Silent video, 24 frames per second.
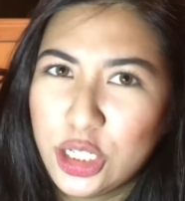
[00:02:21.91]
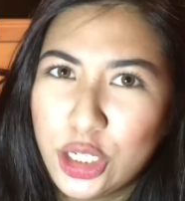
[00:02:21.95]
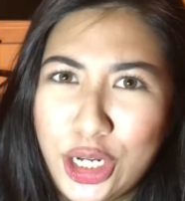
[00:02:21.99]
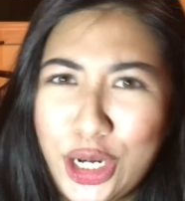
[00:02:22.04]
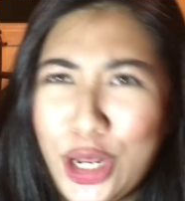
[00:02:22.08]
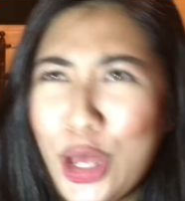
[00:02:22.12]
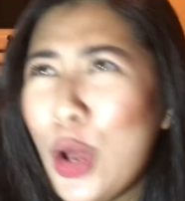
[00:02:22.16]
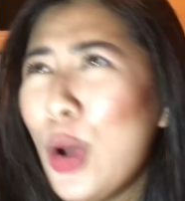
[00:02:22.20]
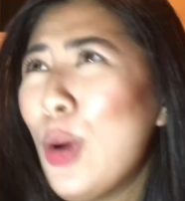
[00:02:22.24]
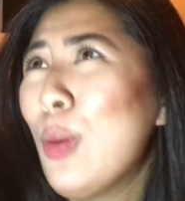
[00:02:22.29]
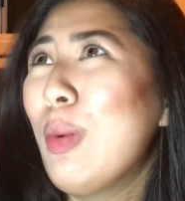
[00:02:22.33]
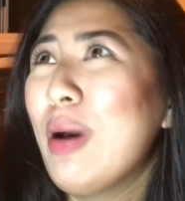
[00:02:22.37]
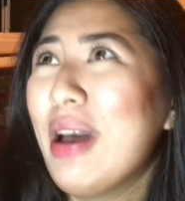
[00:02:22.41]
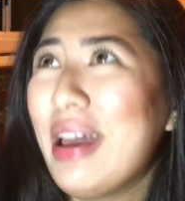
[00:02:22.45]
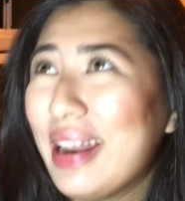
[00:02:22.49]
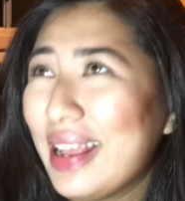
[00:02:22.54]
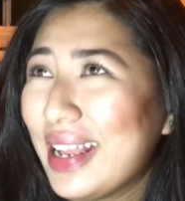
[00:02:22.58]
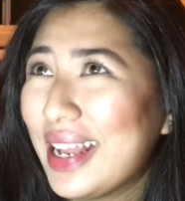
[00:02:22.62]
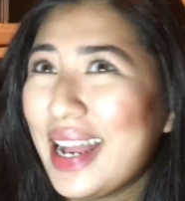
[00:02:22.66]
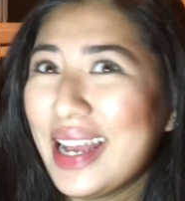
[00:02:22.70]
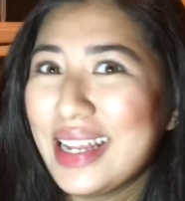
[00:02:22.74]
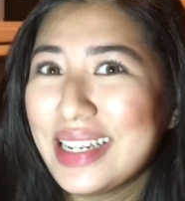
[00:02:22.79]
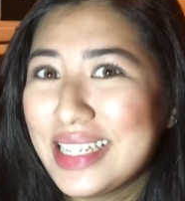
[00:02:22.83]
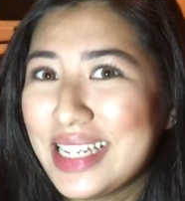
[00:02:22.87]

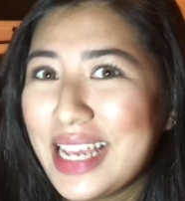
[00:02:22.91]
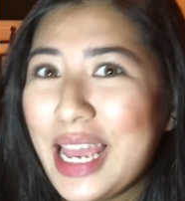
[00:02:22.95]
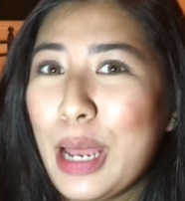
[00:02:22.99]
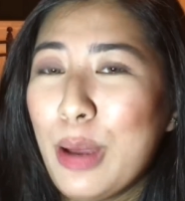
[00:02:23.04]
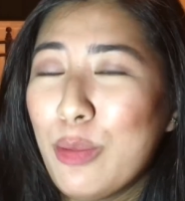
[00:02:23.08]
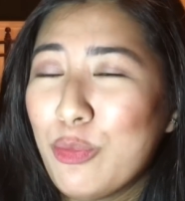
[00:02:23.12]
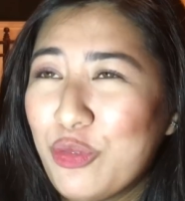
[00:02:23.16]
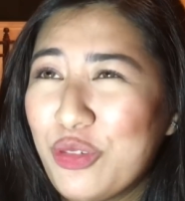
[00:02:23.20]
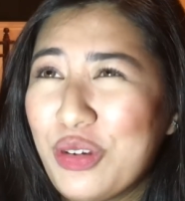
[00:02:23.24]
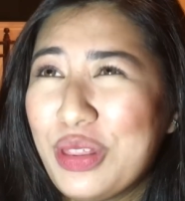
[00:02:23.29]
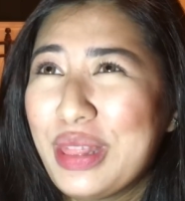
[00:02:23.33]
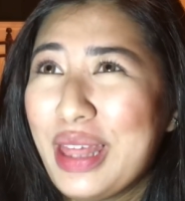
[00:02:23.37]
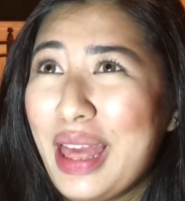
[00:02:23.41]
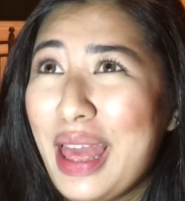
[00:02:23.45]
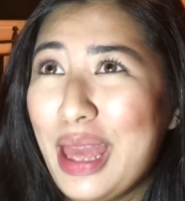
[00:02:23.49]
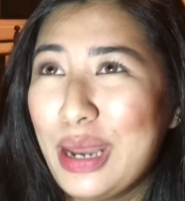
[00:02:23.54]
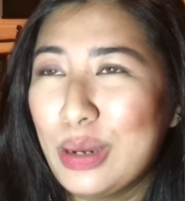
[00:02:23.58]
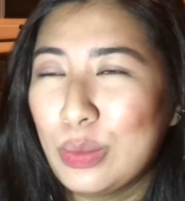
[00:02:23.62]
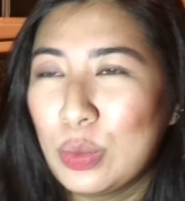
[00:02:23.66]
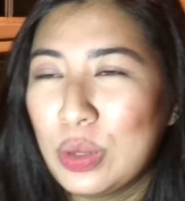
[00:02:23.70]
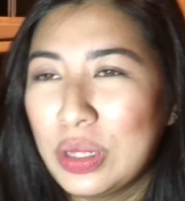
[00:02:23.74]
nobody got time for that.